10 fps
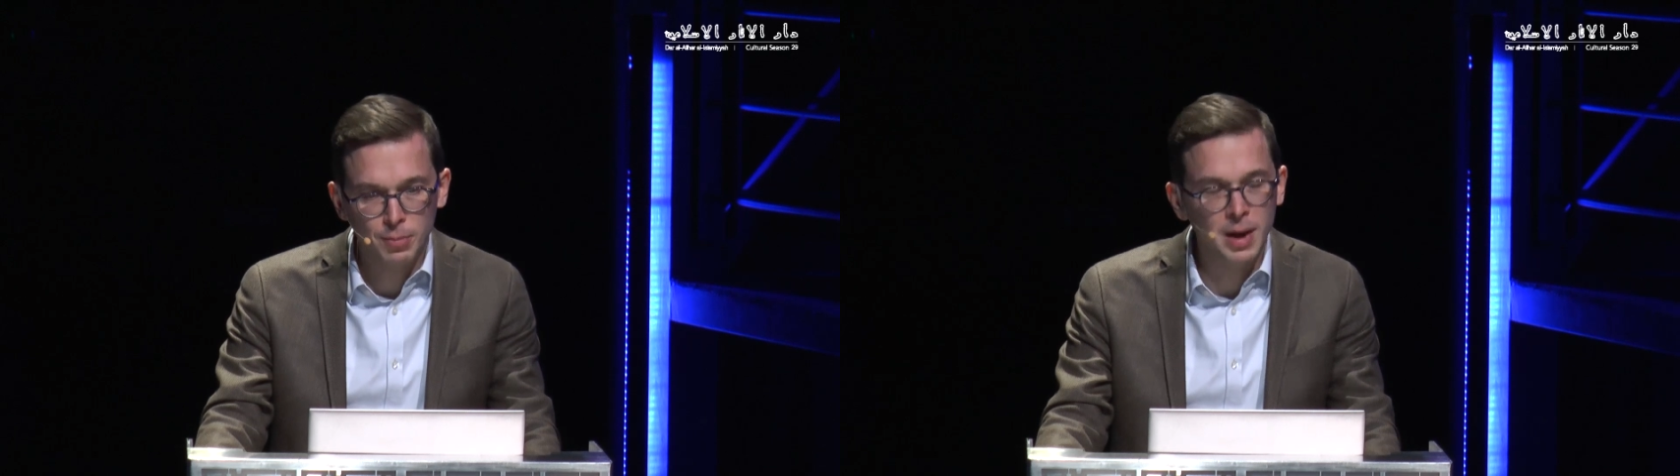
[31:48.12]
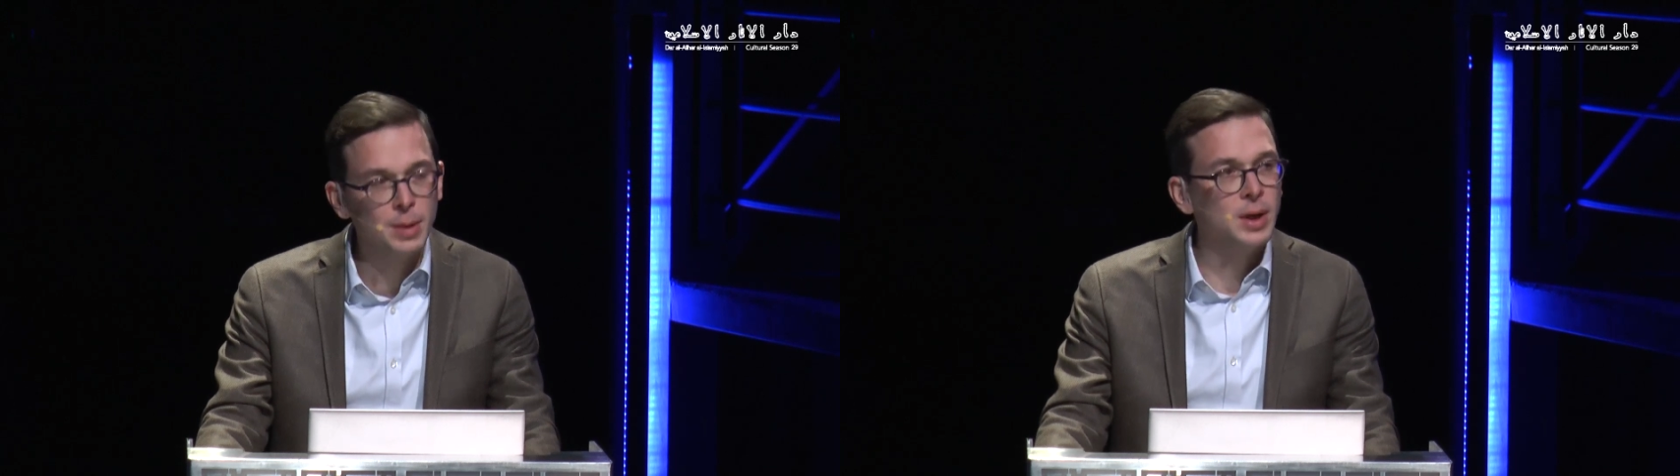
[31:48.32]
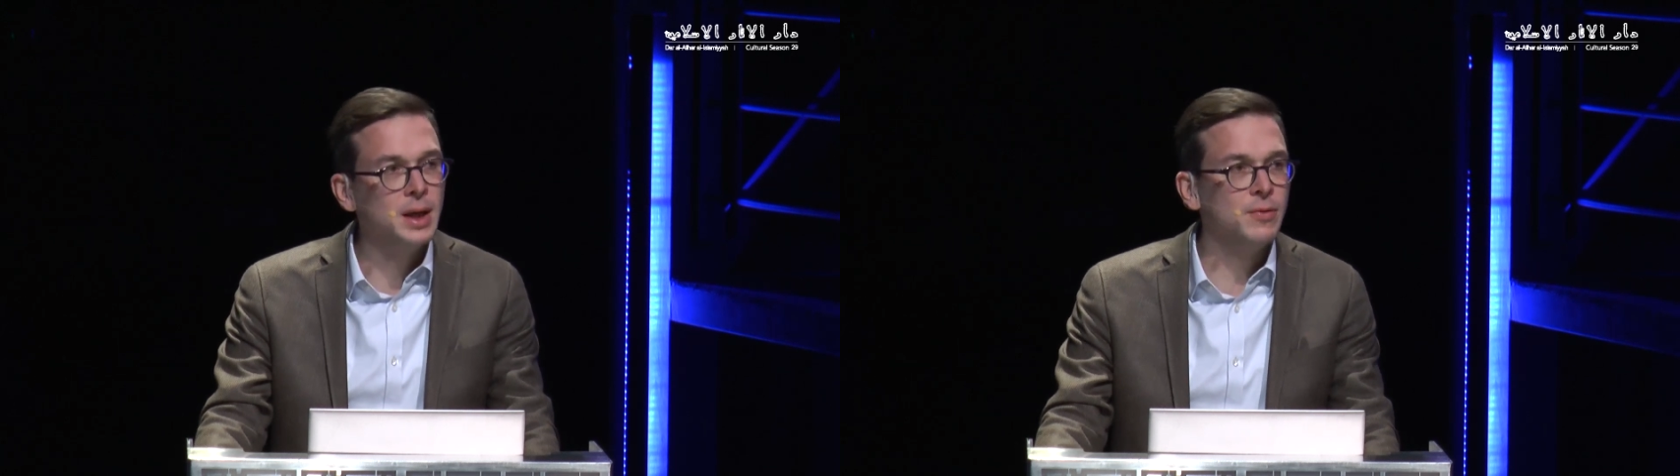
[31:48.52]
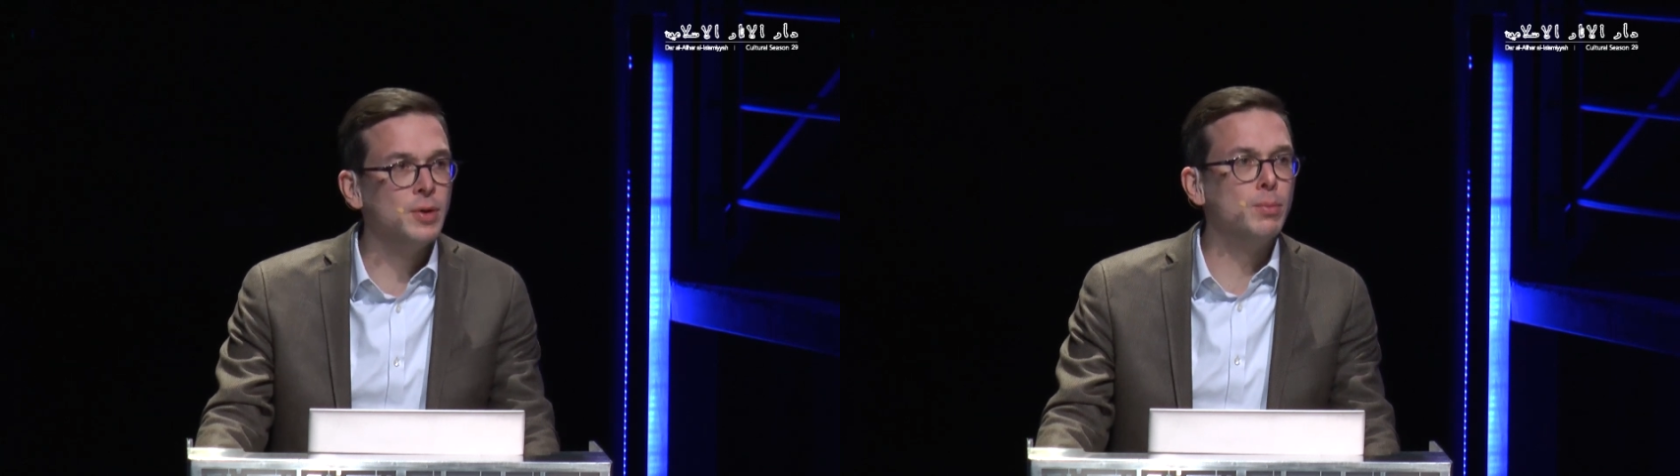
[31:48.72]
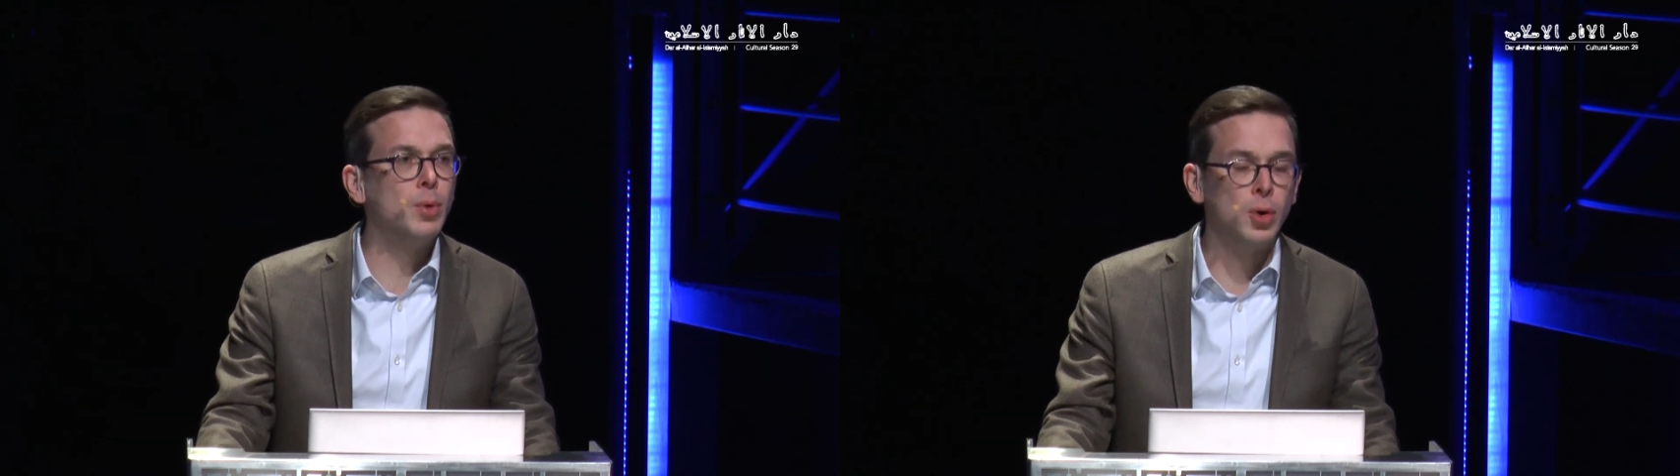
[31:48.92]
maybe
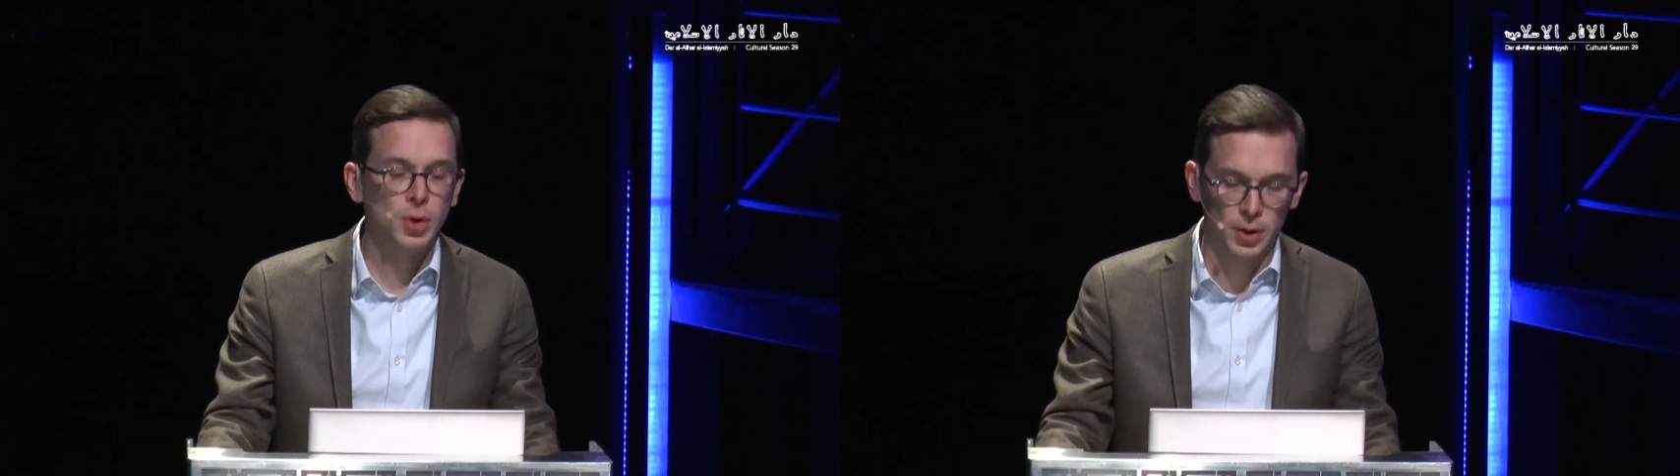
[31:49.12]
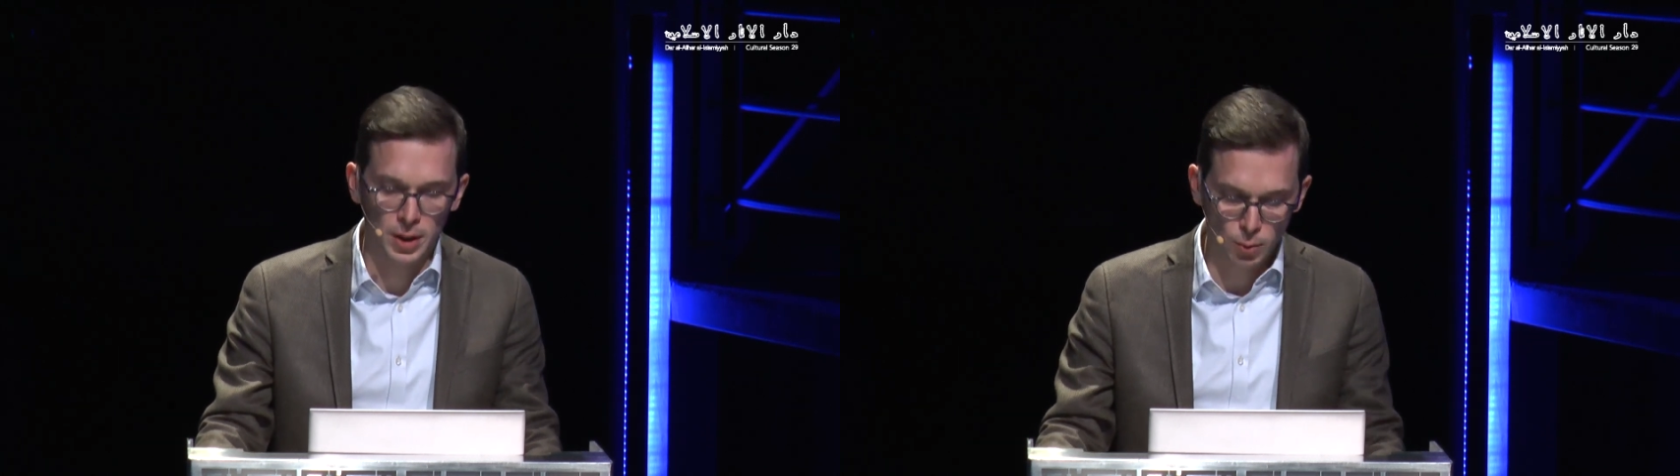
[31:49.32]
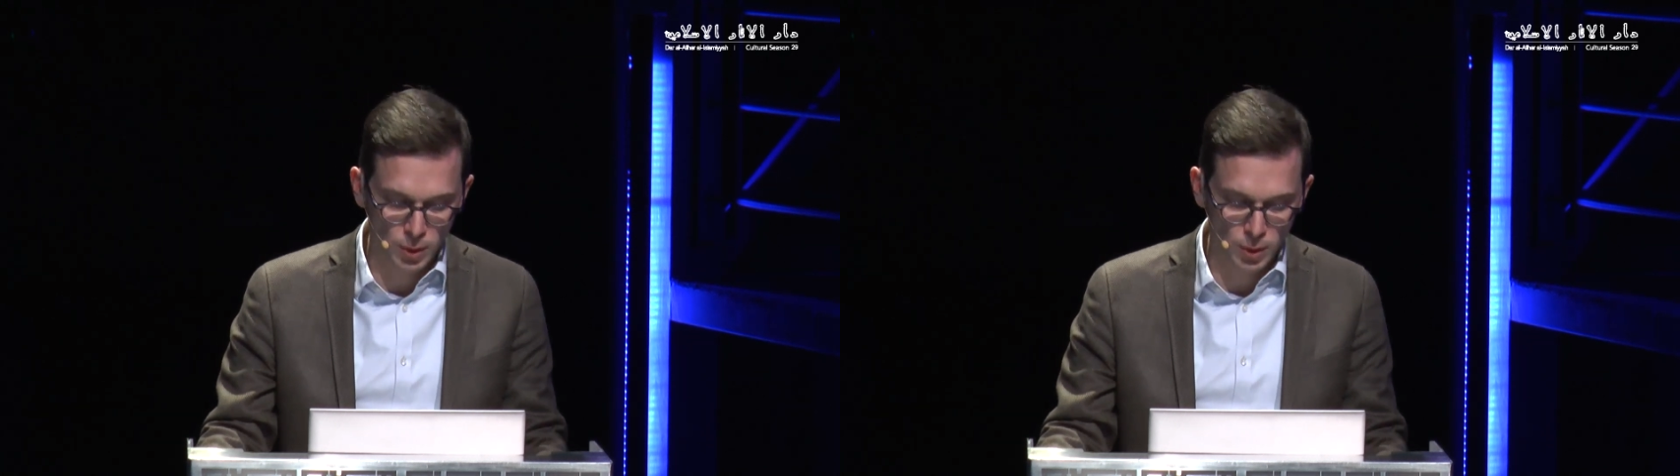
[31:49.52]
even more than